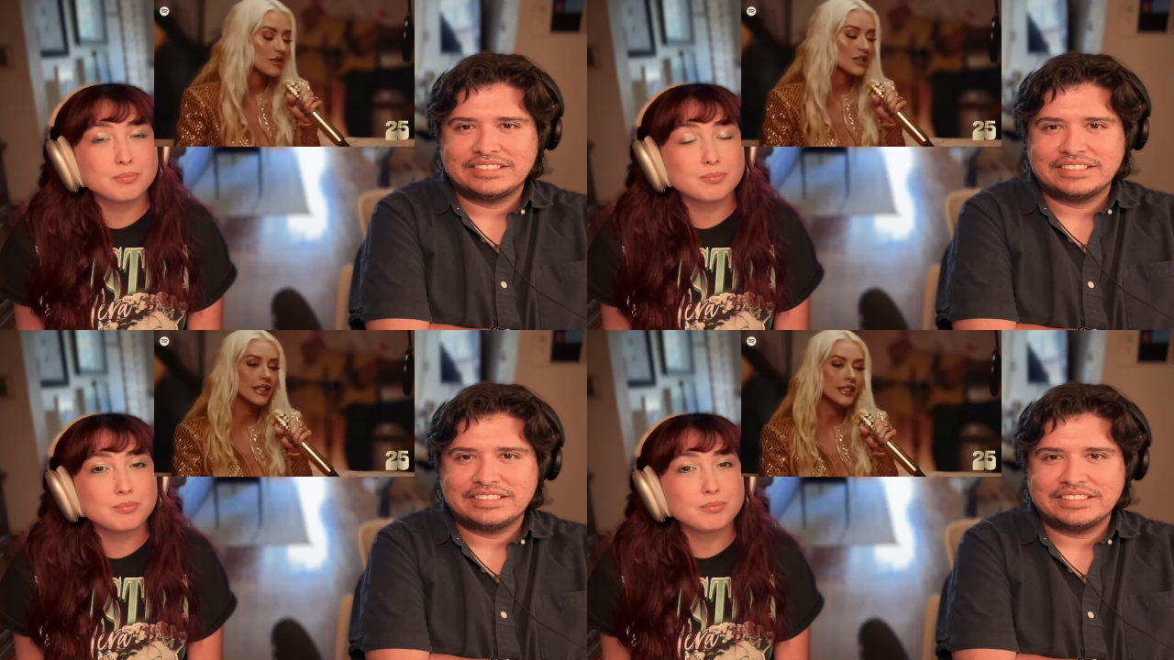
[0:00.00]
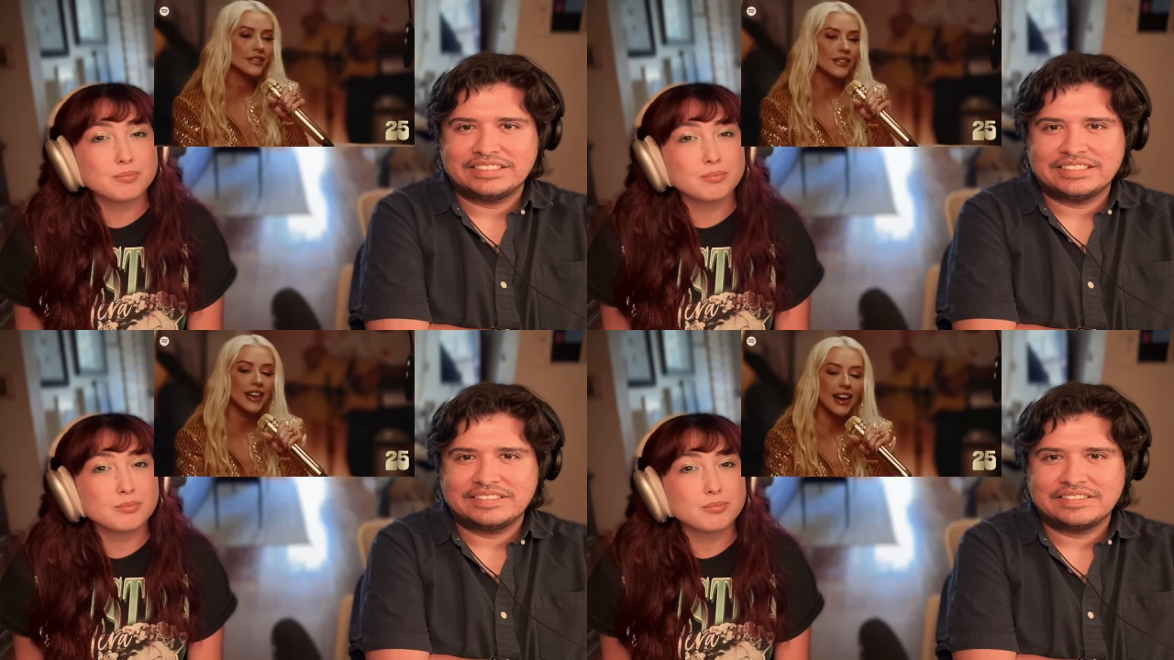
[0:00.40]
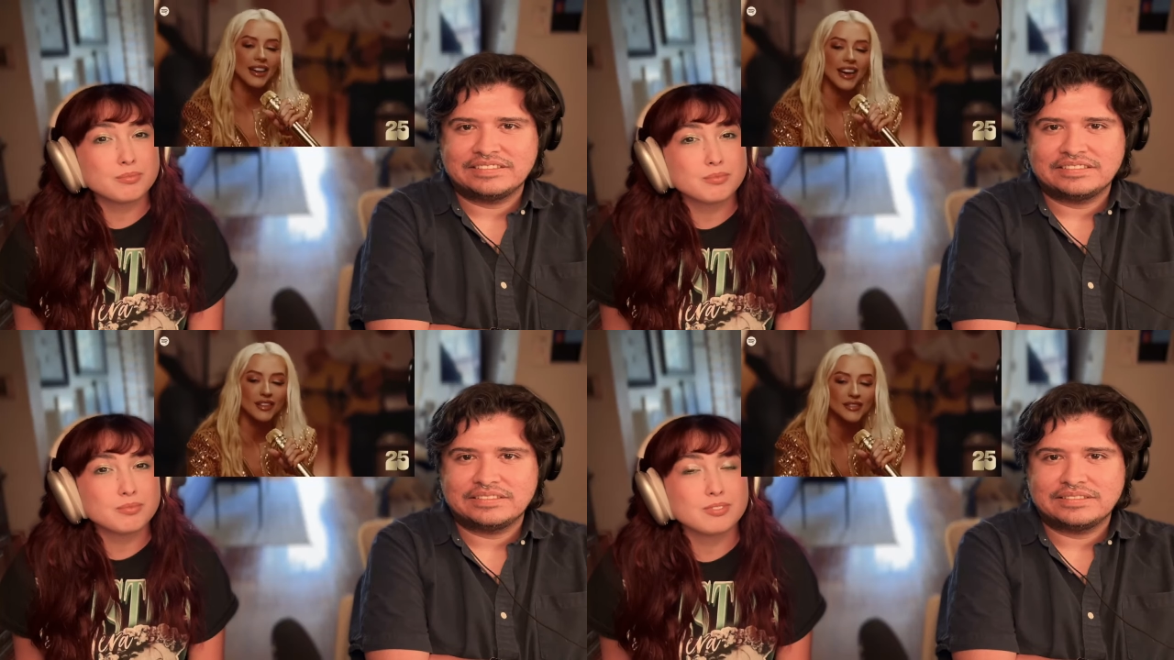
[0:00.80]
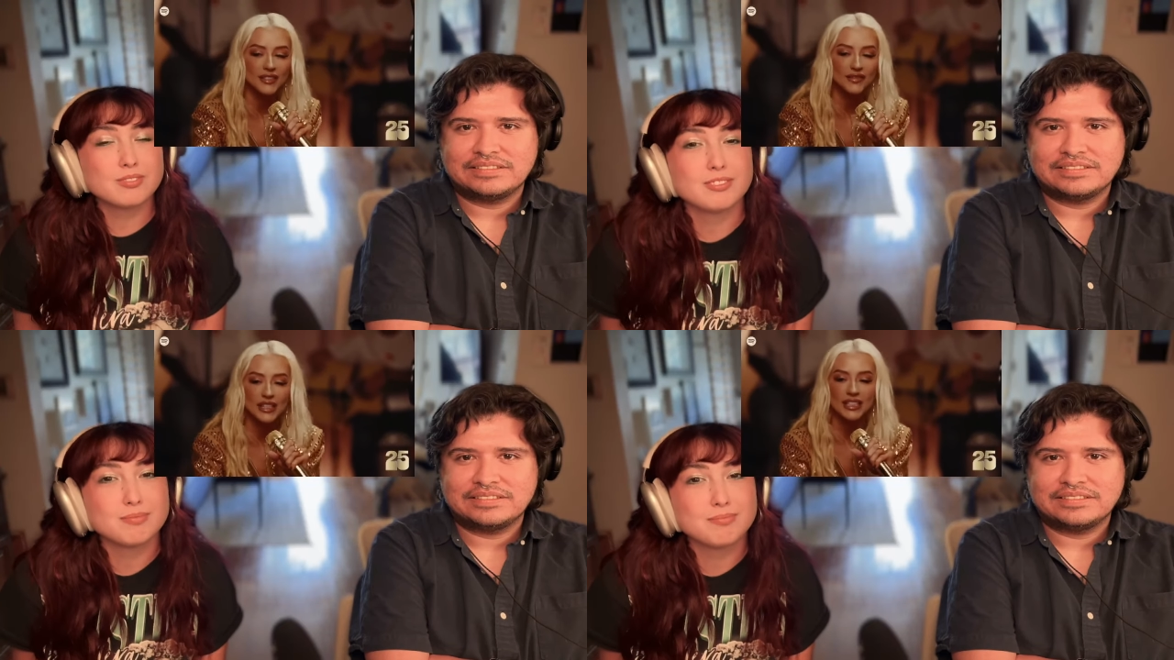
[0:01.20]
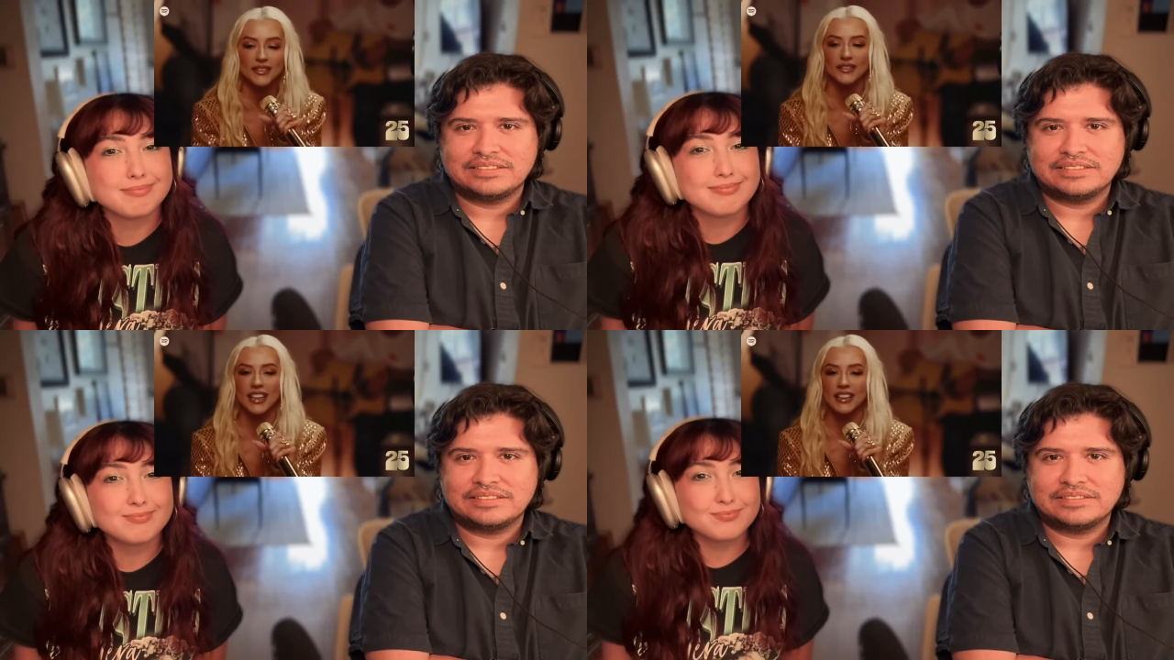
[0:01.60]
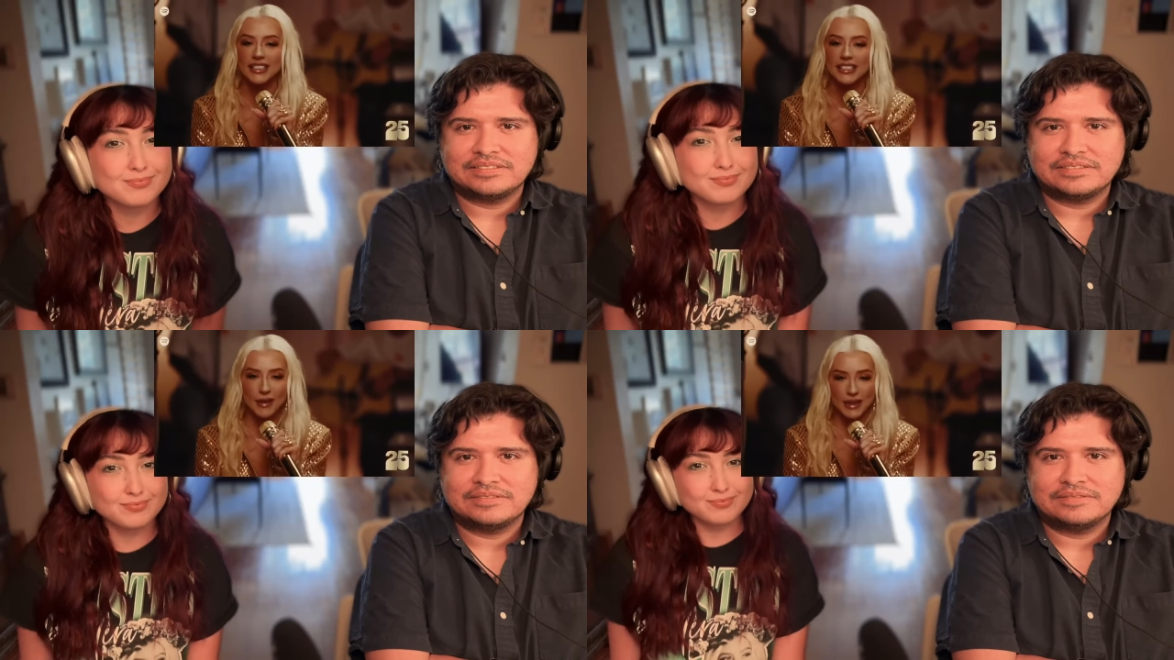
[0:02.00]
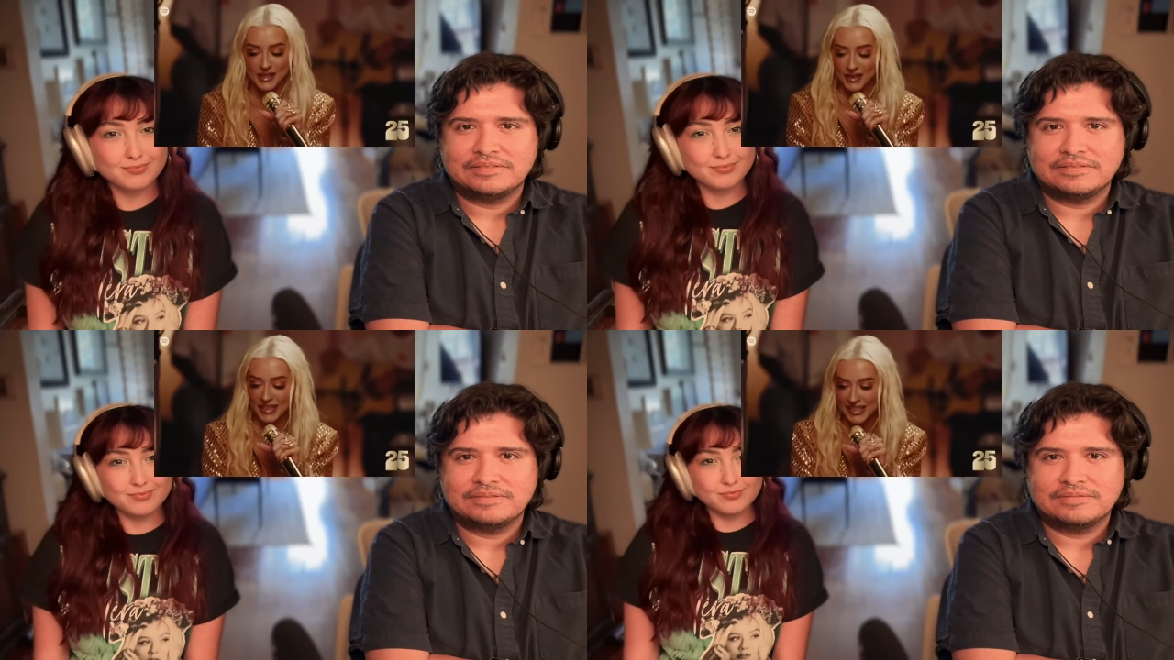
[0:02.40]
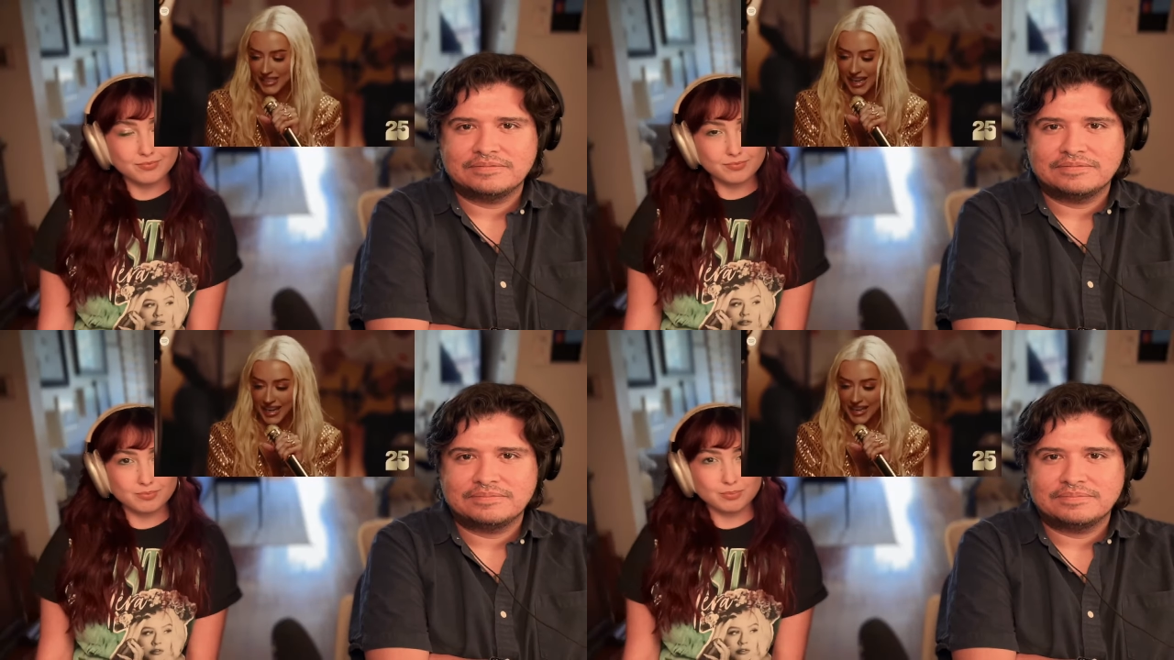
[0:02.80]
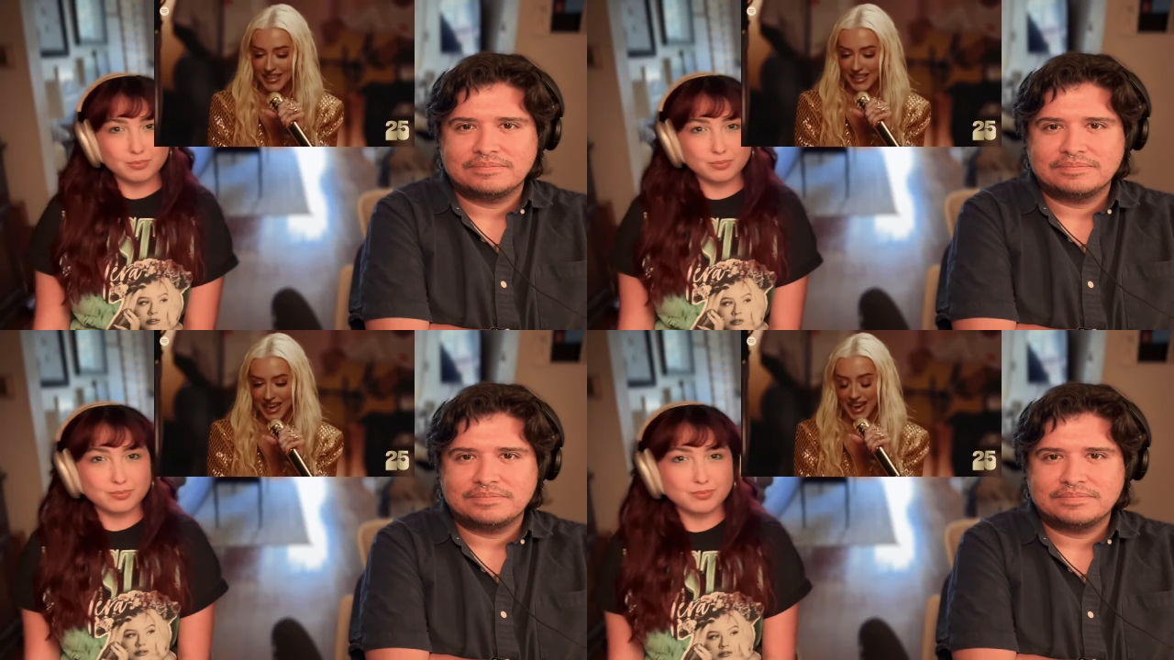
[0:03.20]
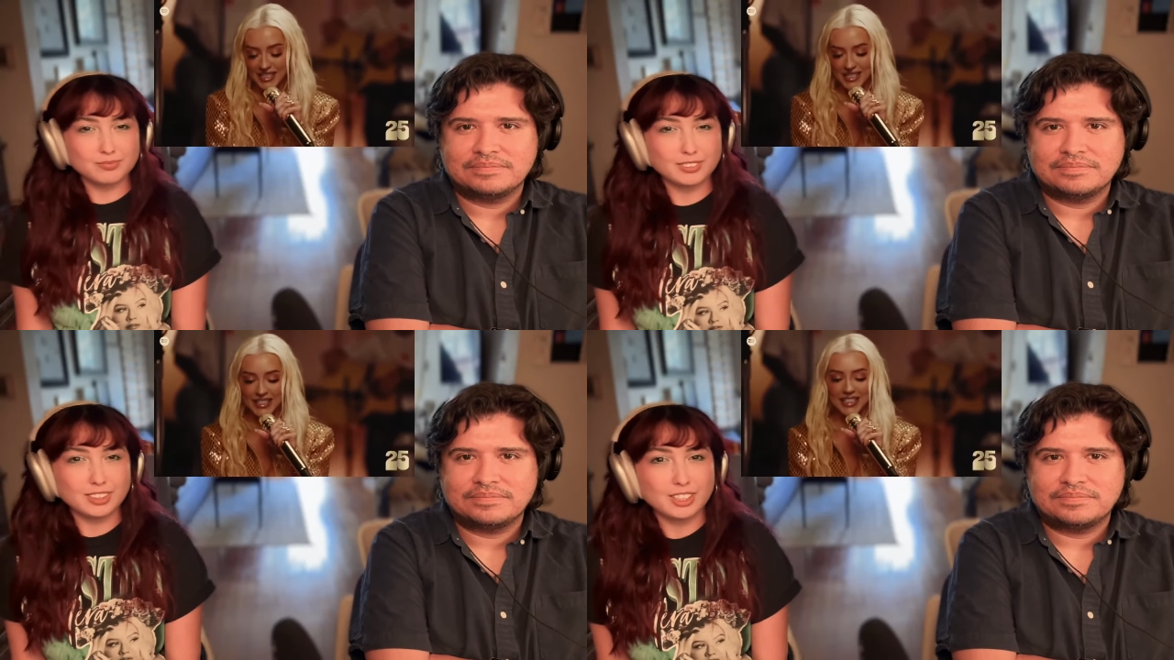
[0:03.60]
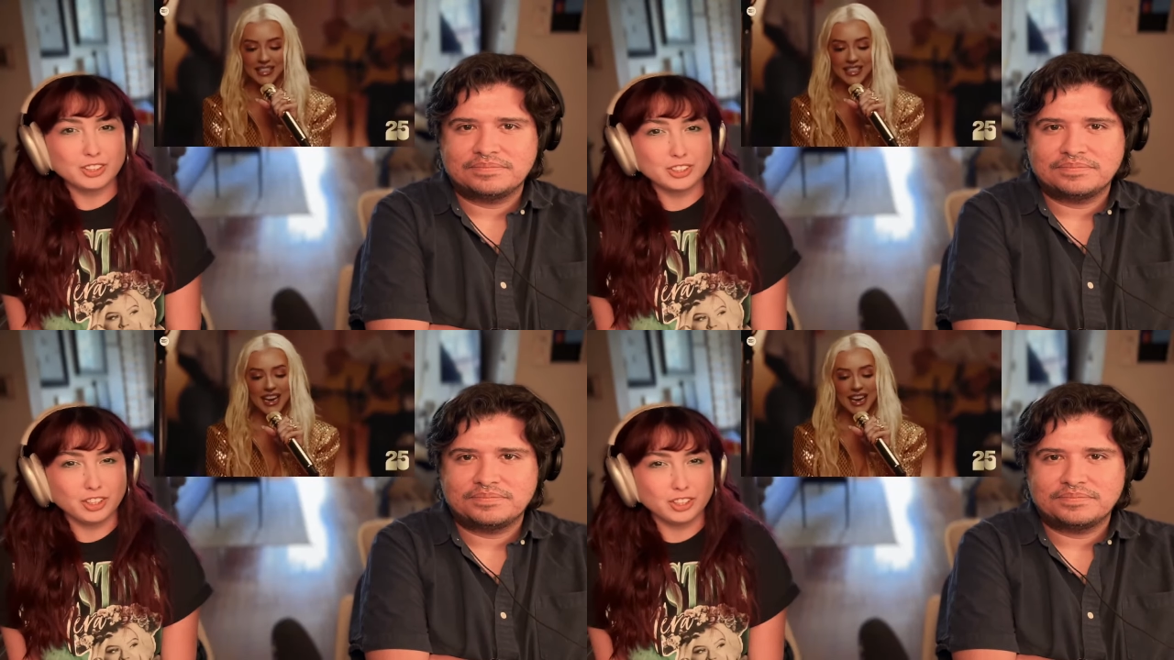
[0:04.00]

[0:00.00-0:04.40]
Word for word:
Speaker 1: believe I have somebody very special here today, actually,